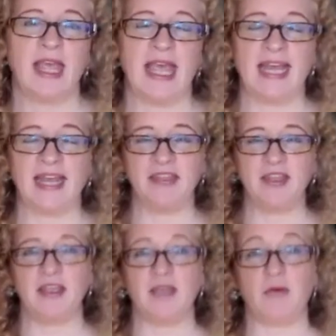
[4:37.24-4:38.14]
And I
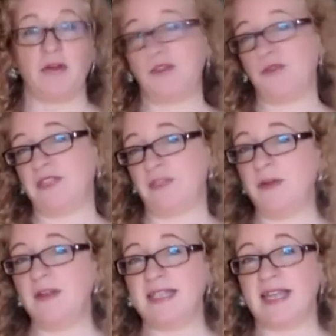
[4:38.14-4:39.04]
think once you've
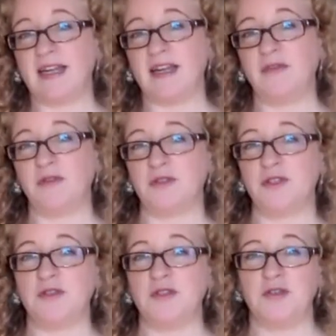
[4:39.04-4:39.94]
experienced that enough with your
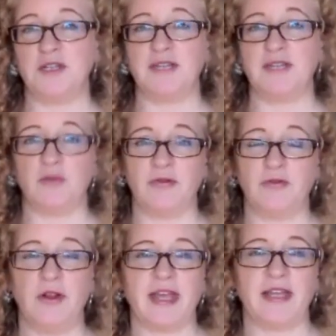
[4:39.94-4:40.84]
students, you can even refer
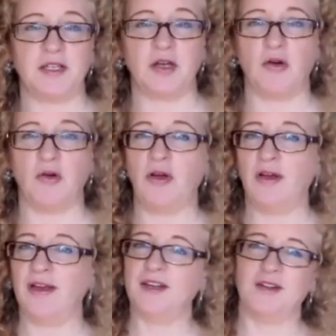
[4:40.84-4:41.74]
to that to go,
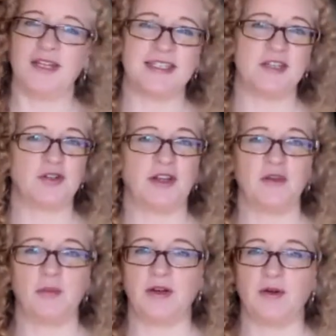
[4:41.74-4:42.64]
let's say you're trying the
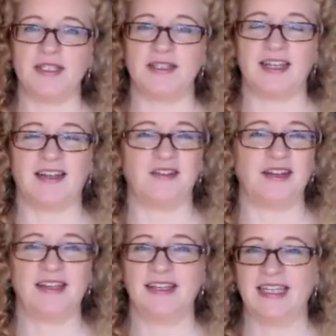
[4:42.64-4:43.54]
pirouettes and kind of going,
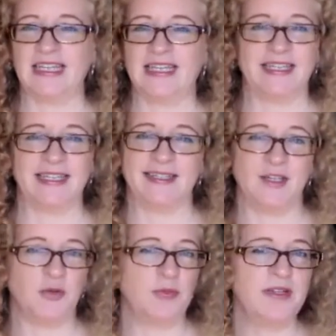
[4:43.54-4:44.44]

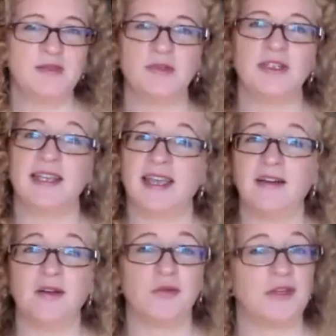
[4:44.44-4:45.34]
nobody's really
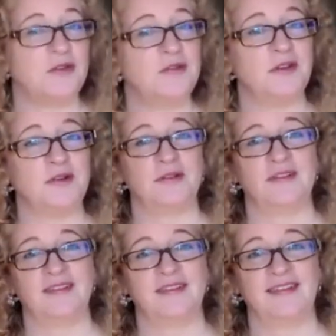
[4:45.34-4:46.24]
caring what you do.
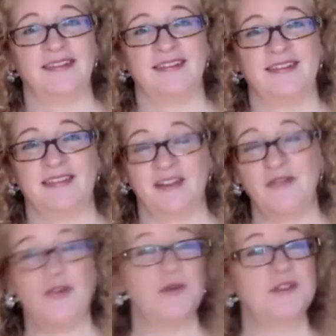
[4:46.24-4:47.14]
They're
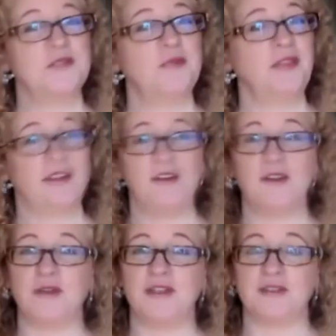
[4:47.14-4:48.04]
focused on what they're
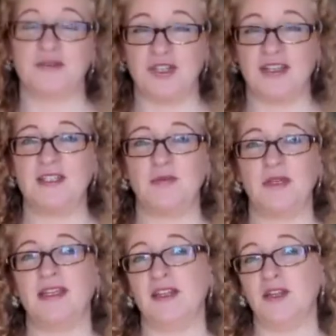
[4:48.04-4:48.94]
doing. So just
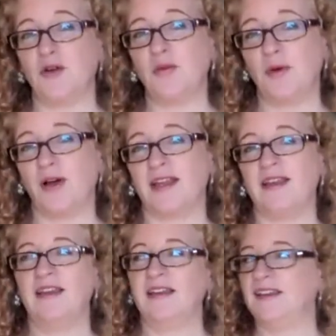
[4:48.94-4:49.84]
be in your body,
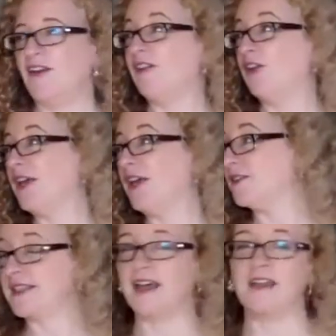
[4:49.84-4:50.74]
not looking
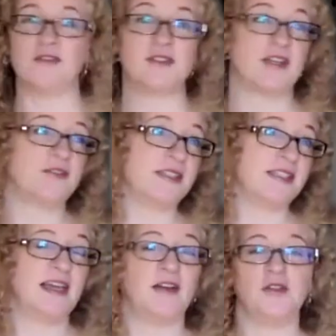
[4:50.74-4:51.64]
outside of yourself to
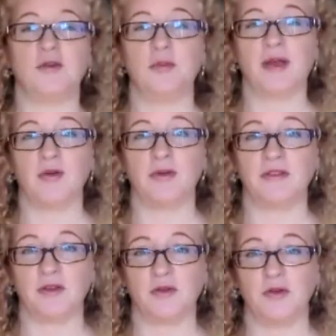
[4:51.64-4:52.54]
see how you compare
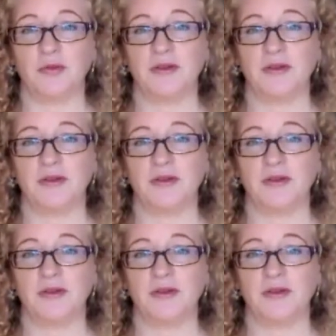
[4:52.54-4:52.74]
within the group.